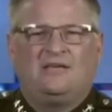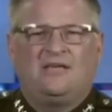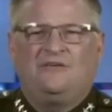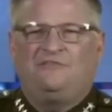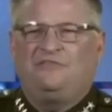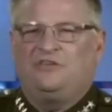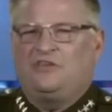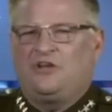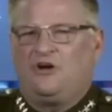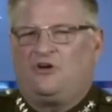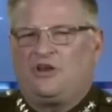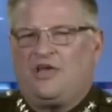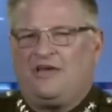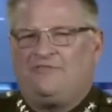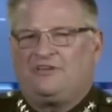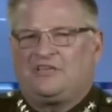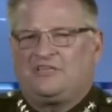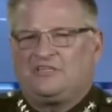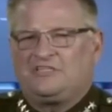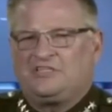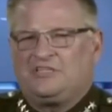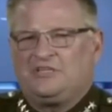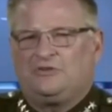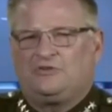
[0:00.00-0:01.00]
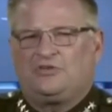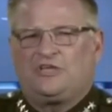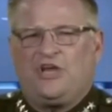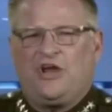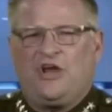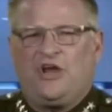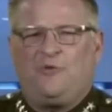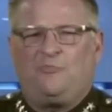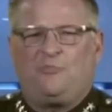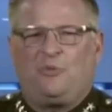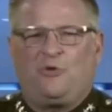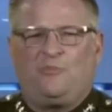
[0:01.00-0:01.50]
If you don't have a concealed
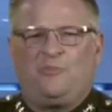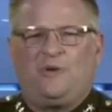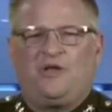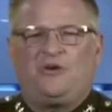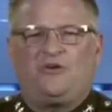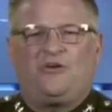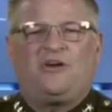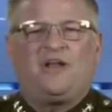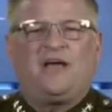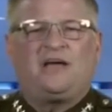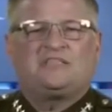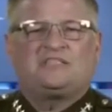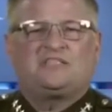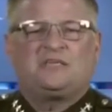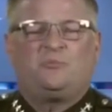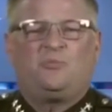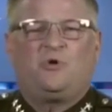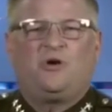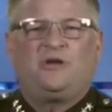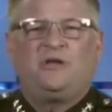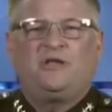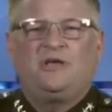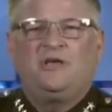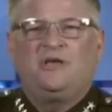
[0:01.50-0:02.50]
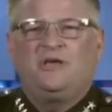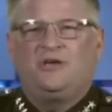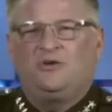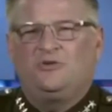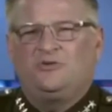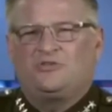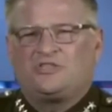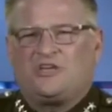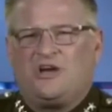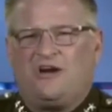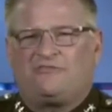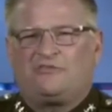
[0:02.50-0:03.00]
carry permit or are not someone who
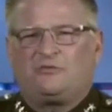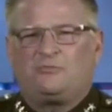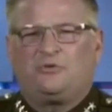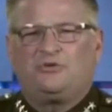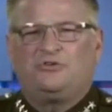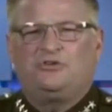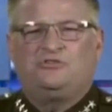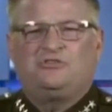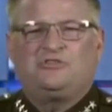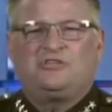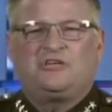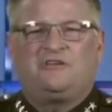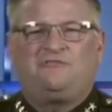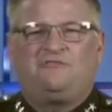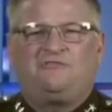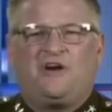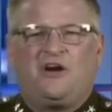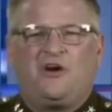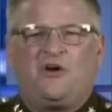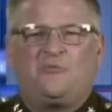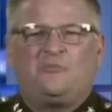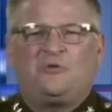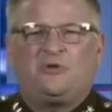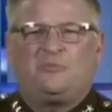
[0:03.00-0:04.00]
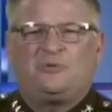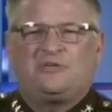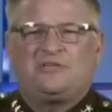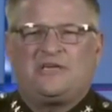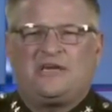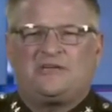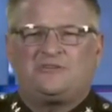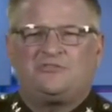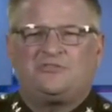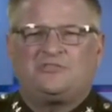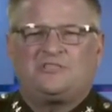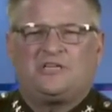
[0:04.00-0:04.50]
is comfortable using a firearm to
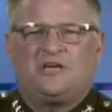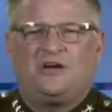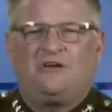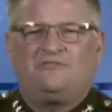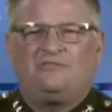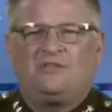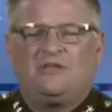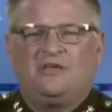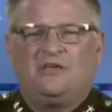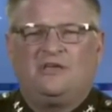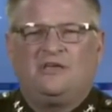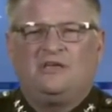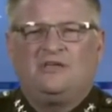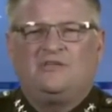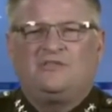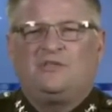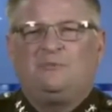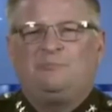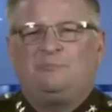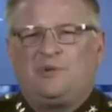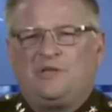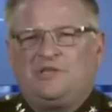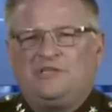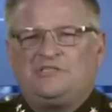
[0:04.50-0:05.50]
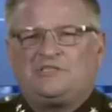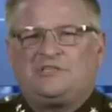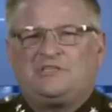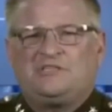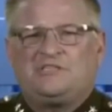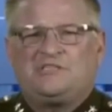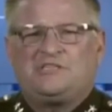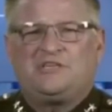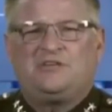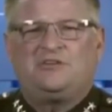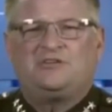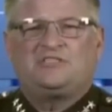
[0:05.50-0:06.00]
protect yourself, then please
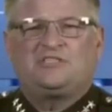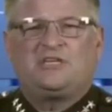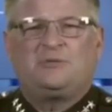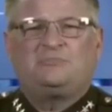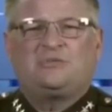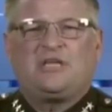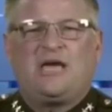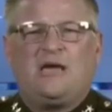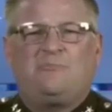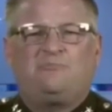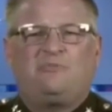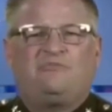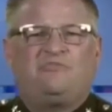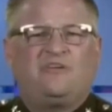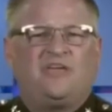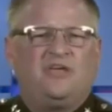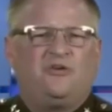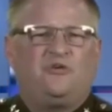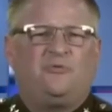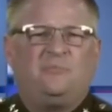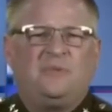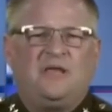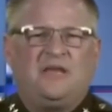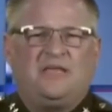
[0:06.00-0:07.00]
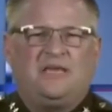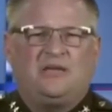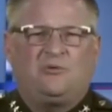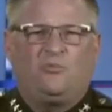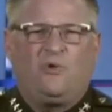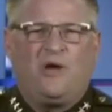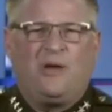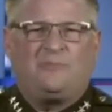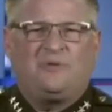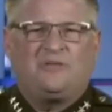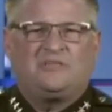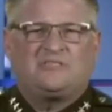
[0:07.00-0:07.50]
consider some type of intermediate
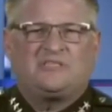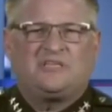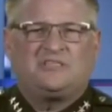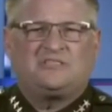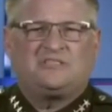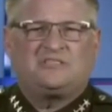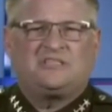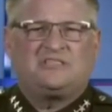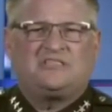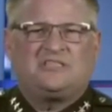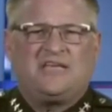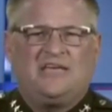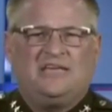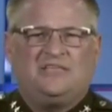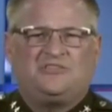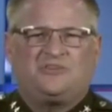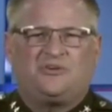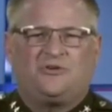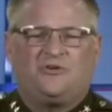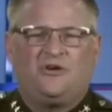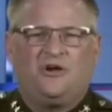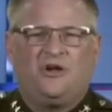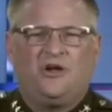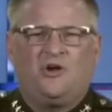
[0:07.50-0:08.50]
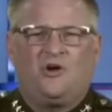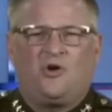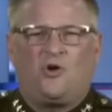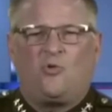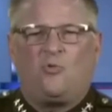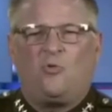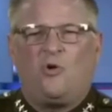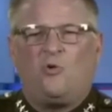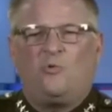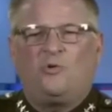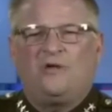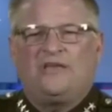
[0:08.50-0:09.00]
weapon, such as a taser or
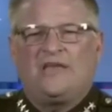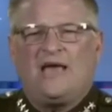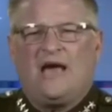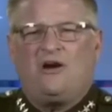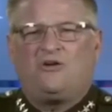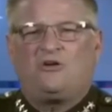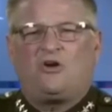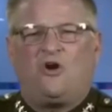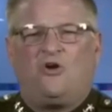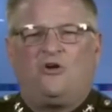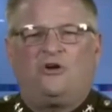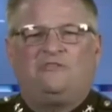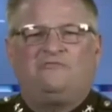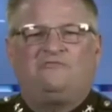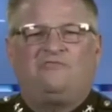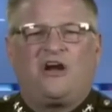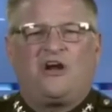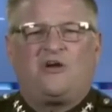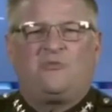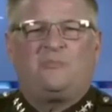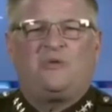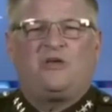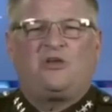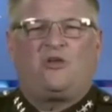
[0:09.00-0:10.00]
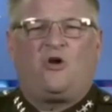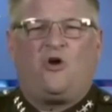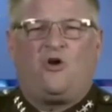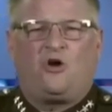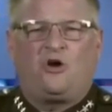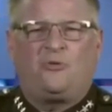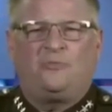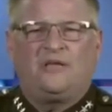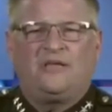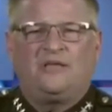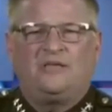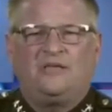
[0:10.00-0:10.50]
what we now call environmental
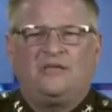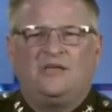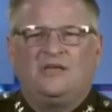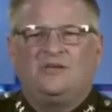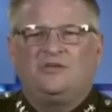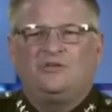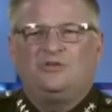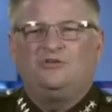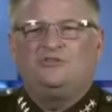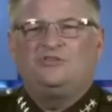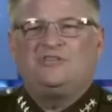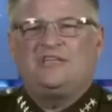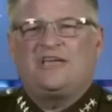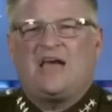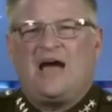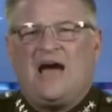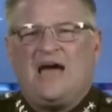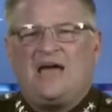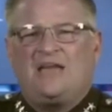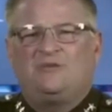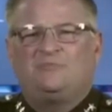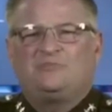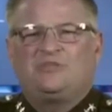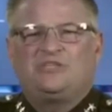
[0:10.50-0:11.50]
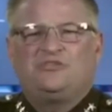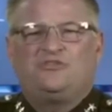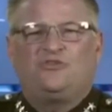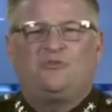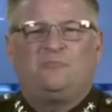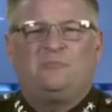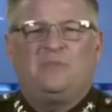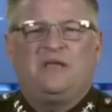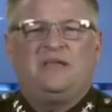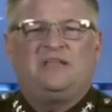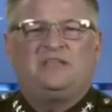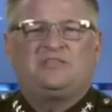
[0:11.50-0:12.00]
arming, using items in your
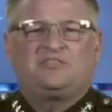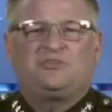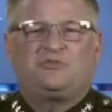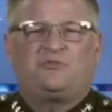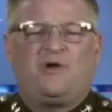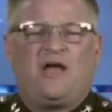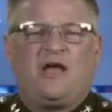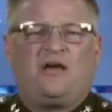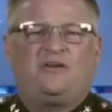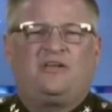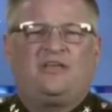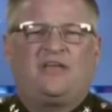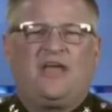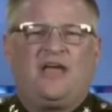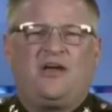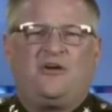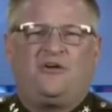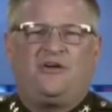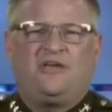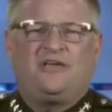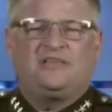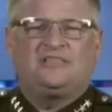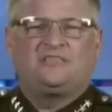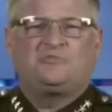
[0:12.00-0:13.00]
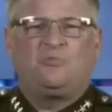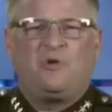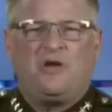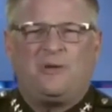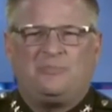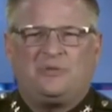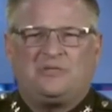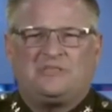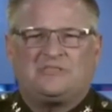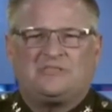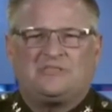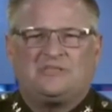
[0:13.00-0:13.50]
immediate surrounding area as
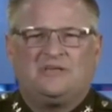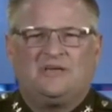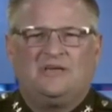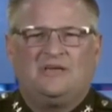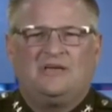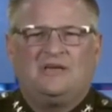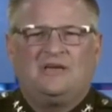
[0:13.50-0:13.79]
weapons.